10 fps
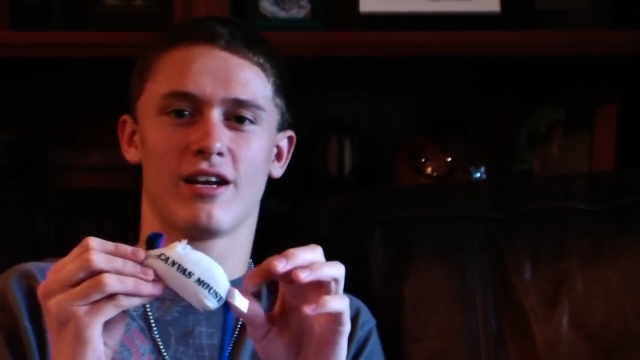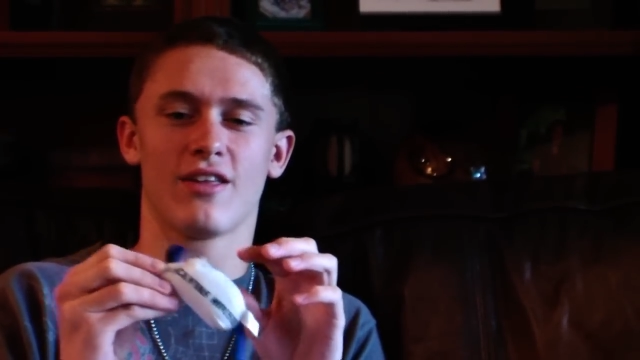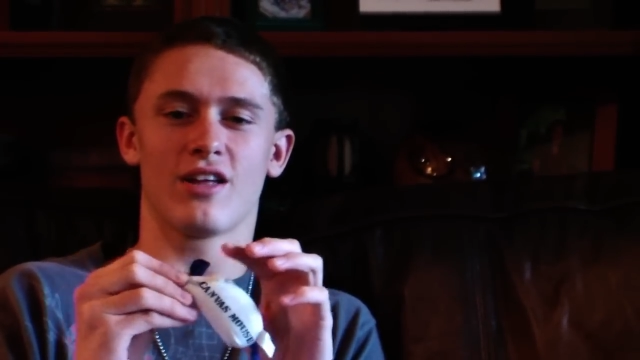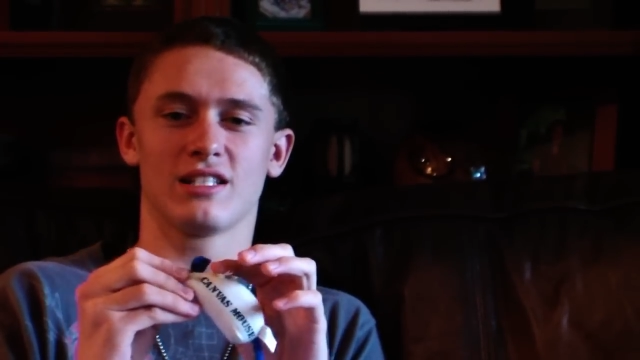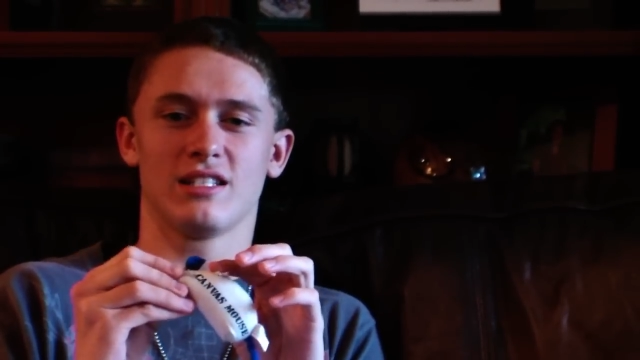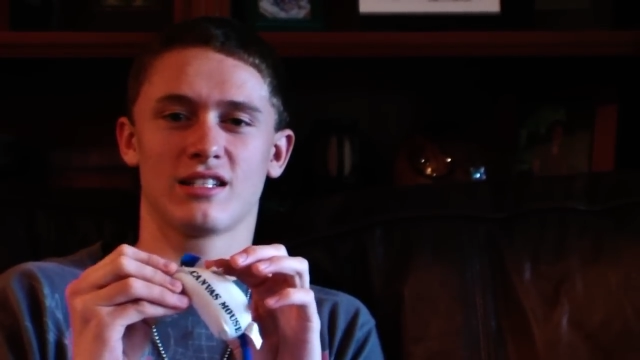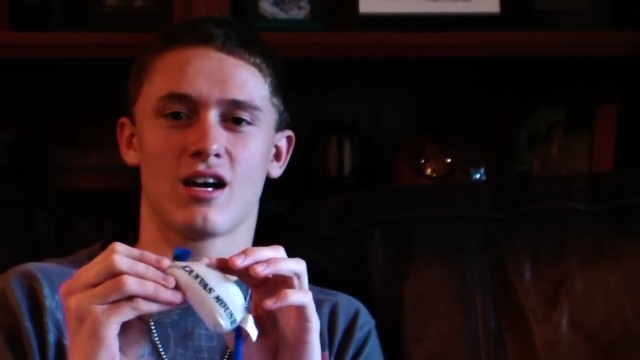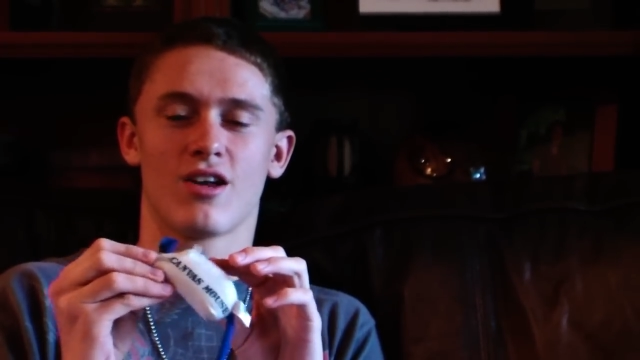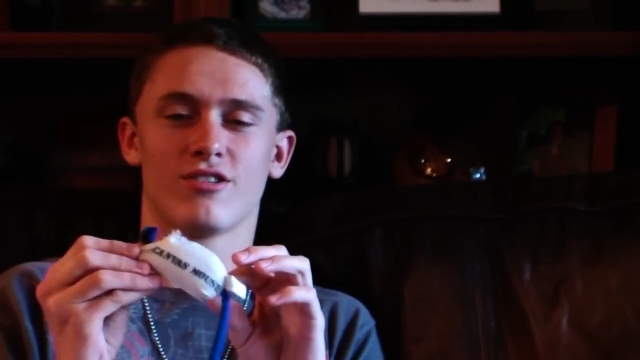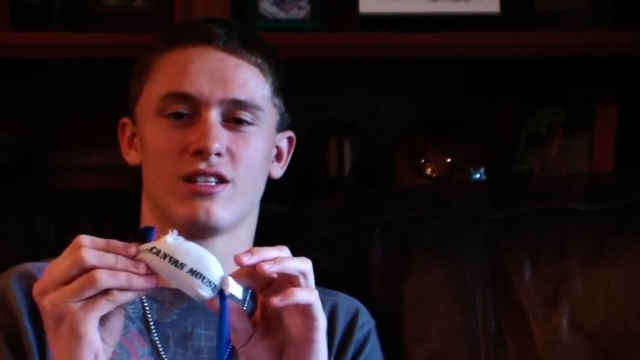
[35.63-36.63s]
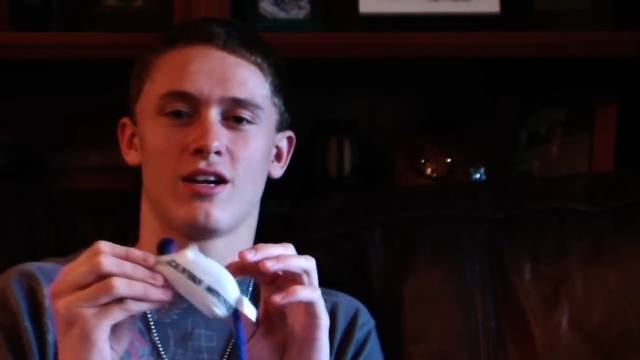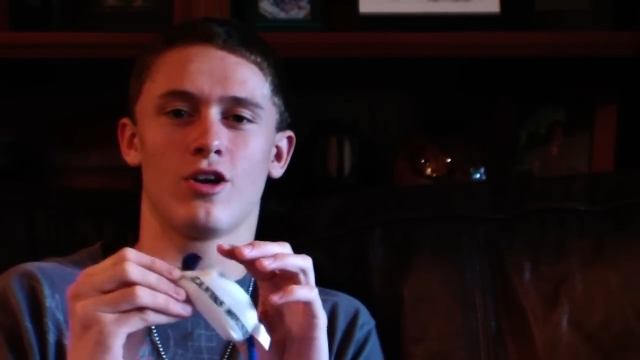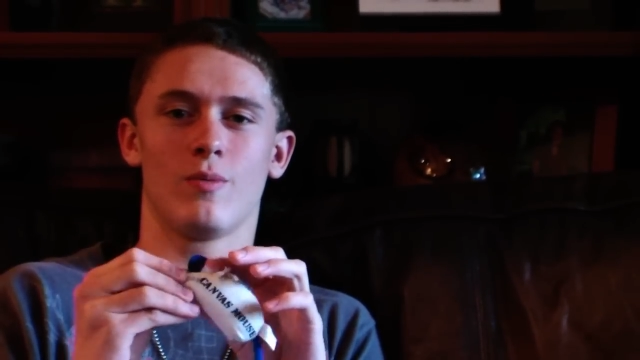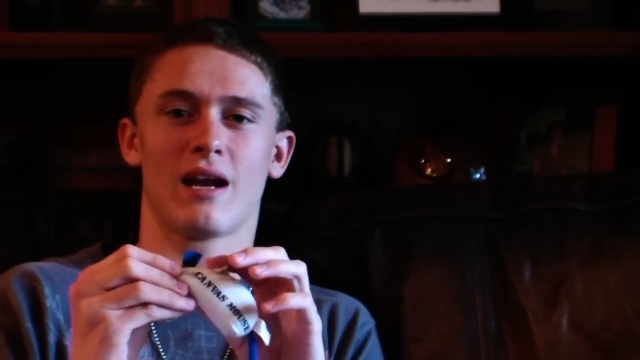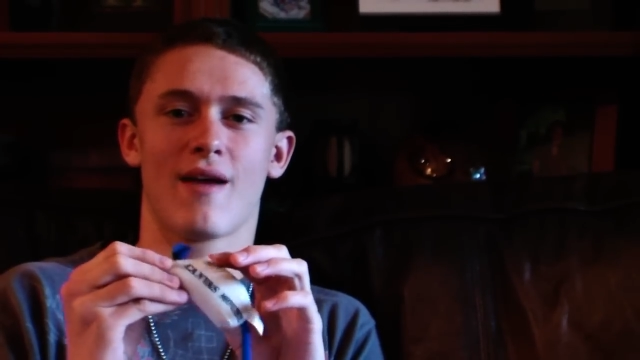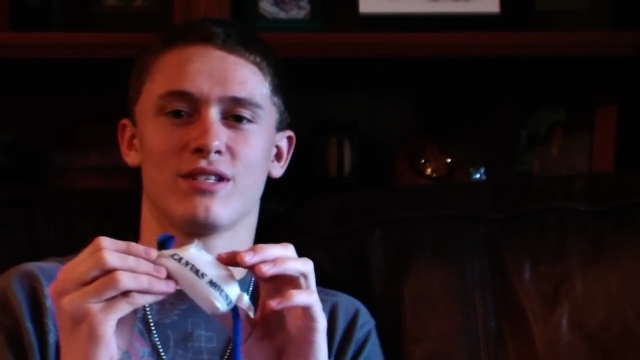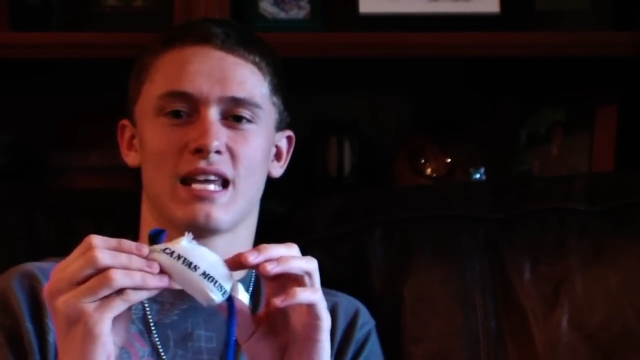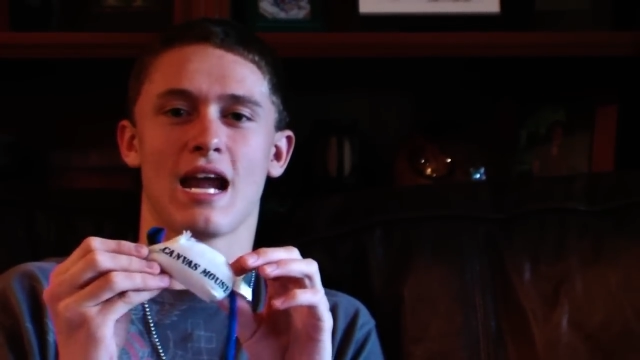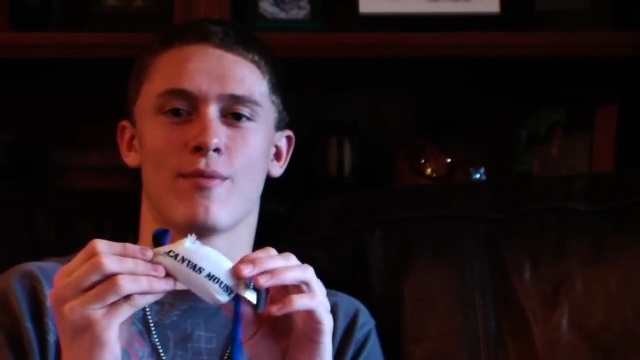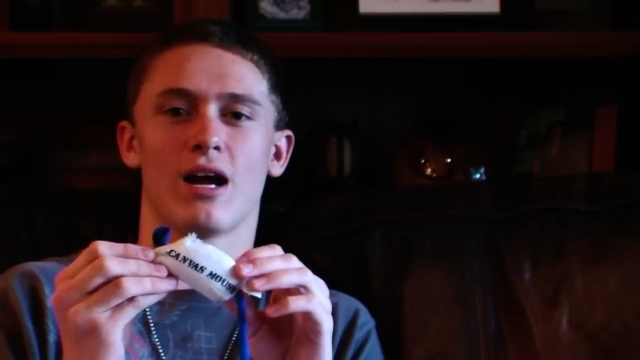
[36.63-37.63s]
and I thought since Connor's not home and I have his
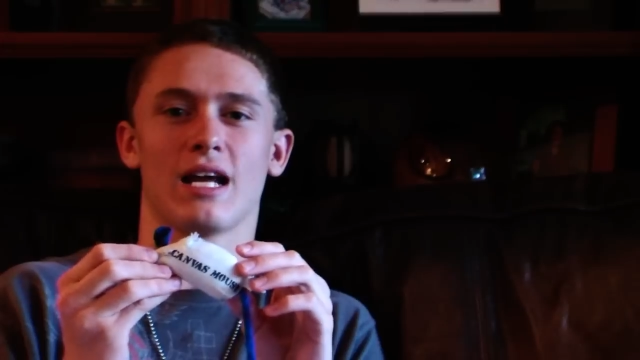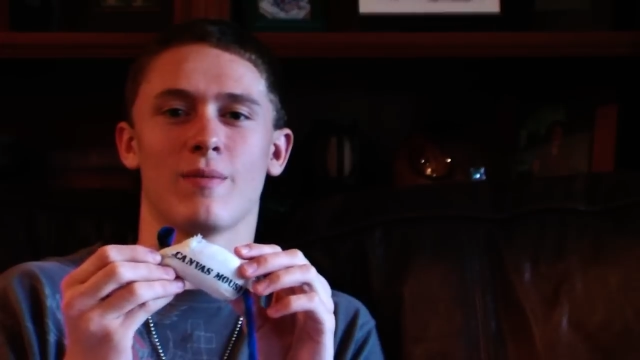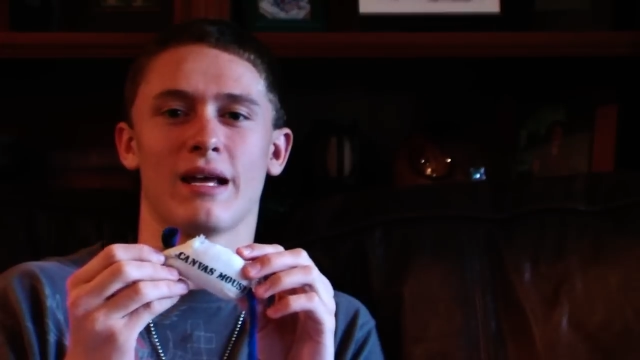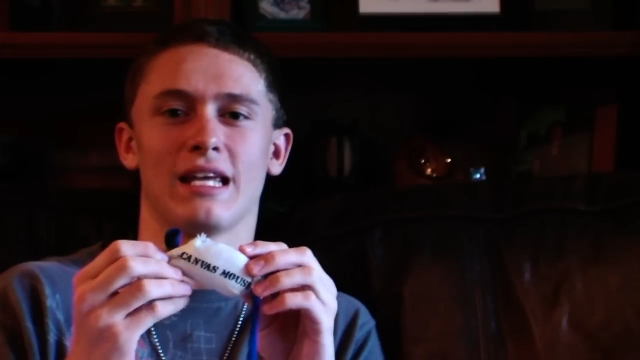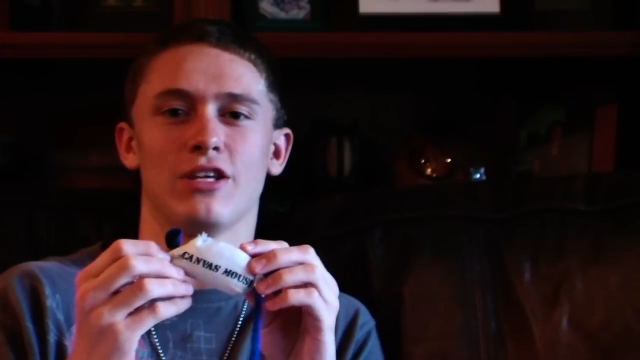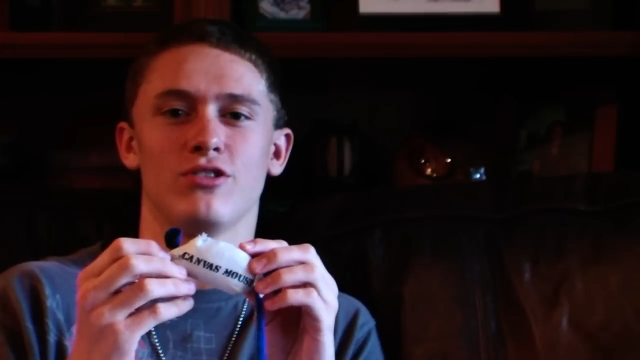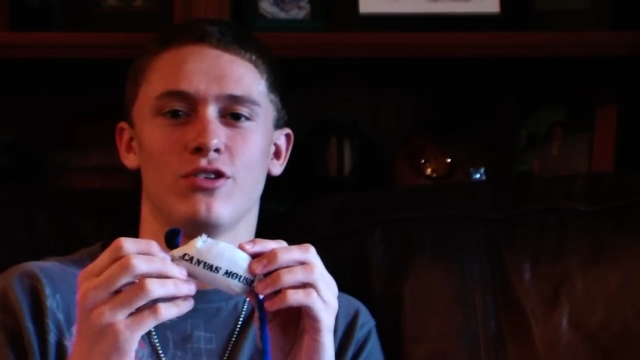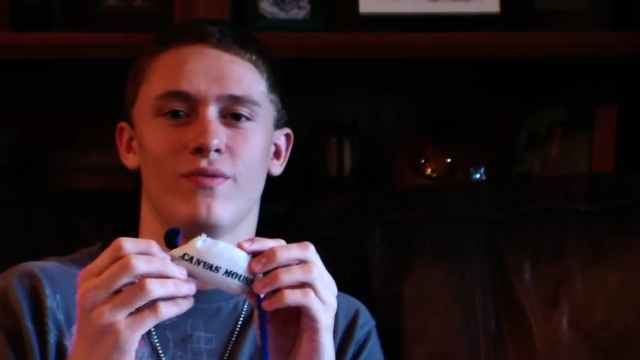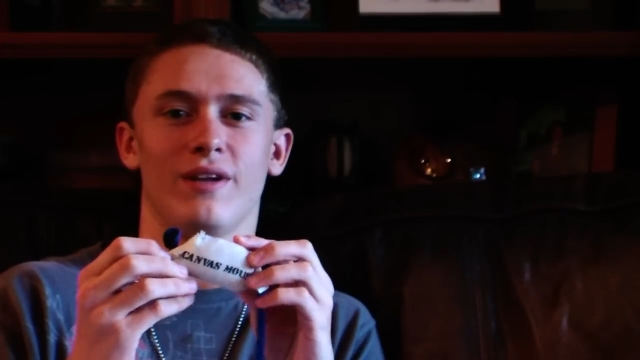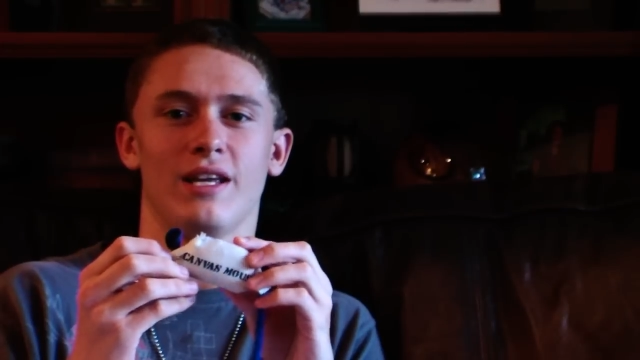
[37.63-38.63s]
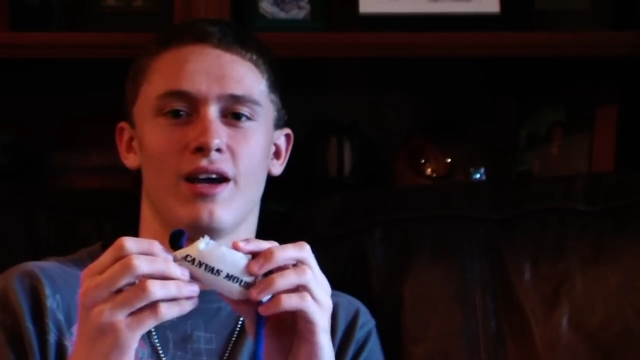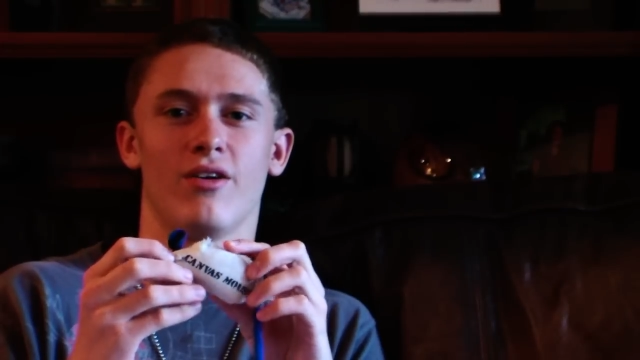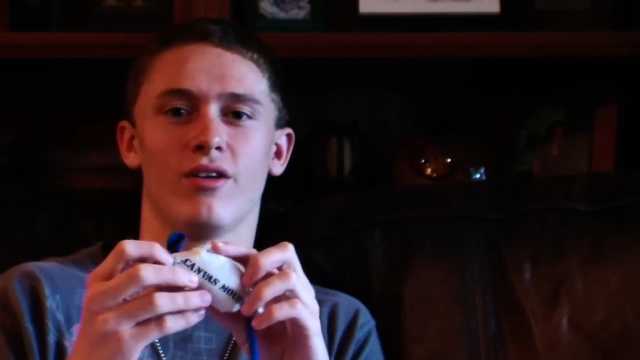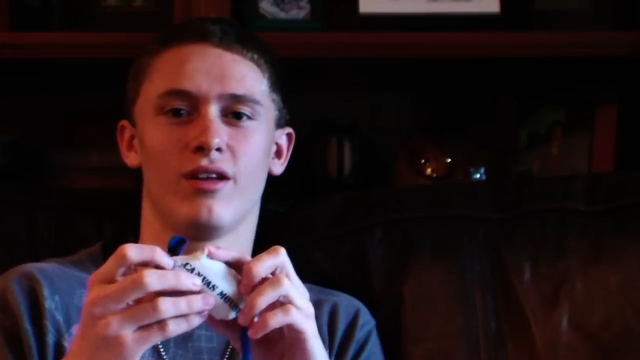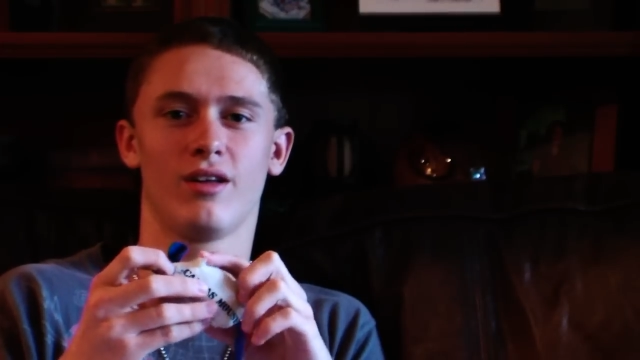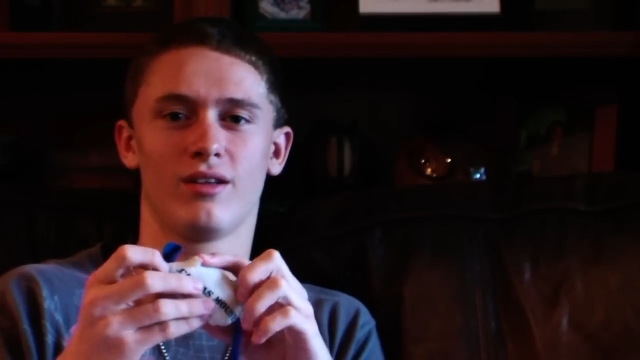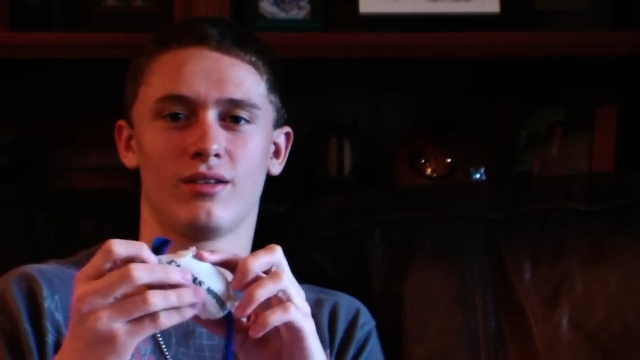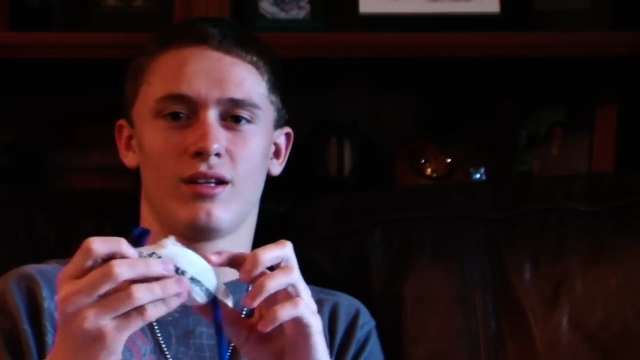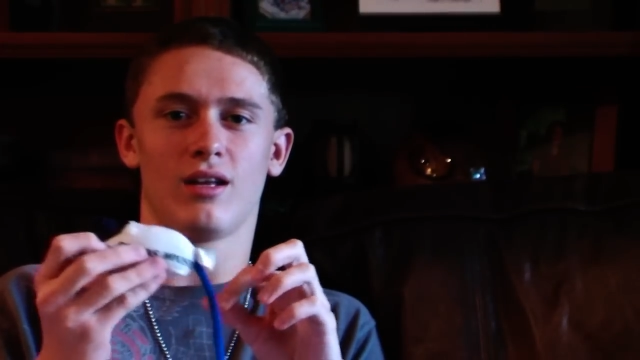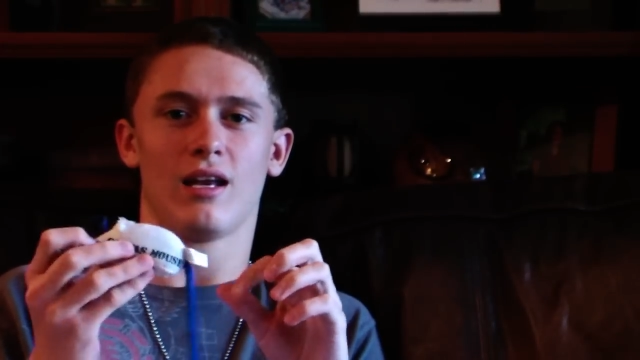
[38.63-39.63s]
camera, I could make a YouTube
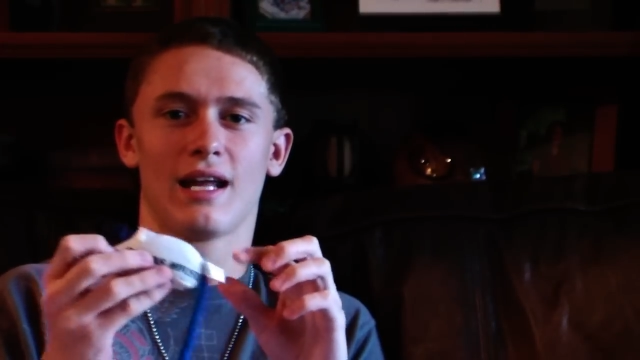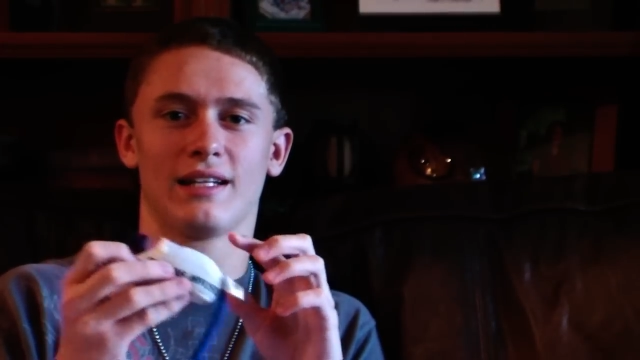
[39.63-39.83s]
video.